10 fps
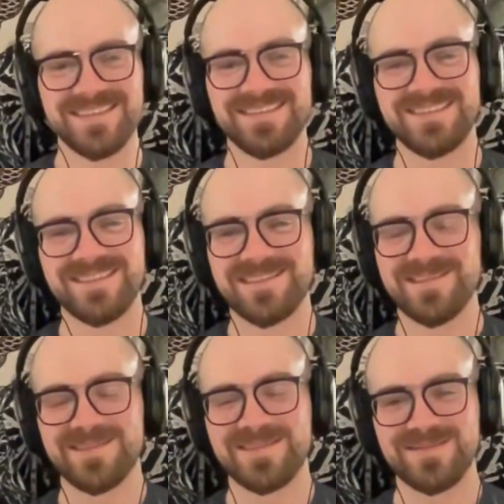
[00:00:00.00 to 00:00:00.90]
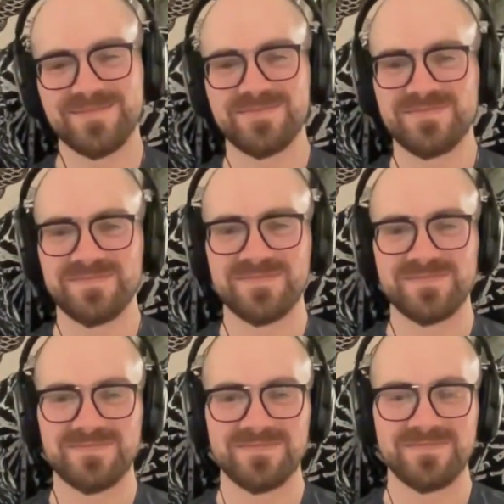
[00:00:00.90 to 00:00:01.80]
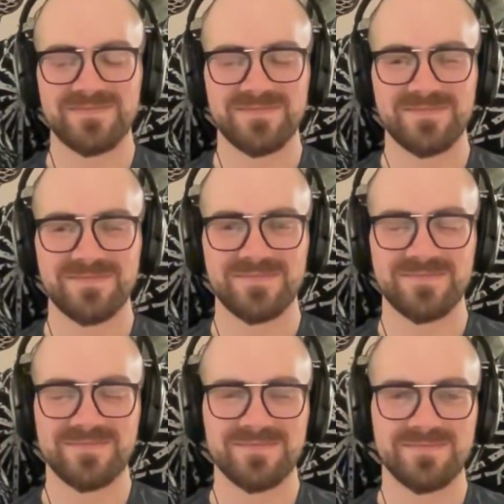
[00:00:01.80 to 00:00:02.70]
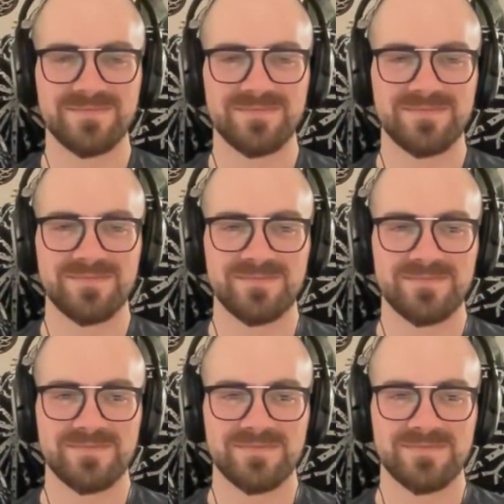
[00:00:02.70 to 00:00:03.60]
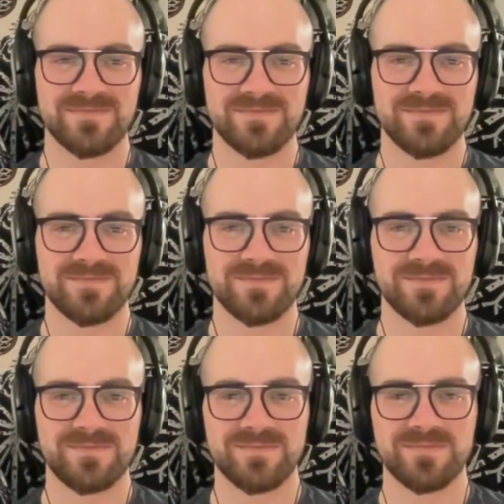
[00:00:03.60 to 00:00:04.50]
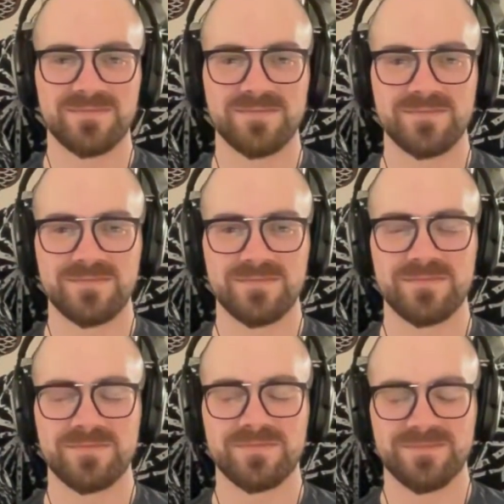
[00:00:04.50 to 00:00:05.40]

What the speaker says: The person shown says nothing.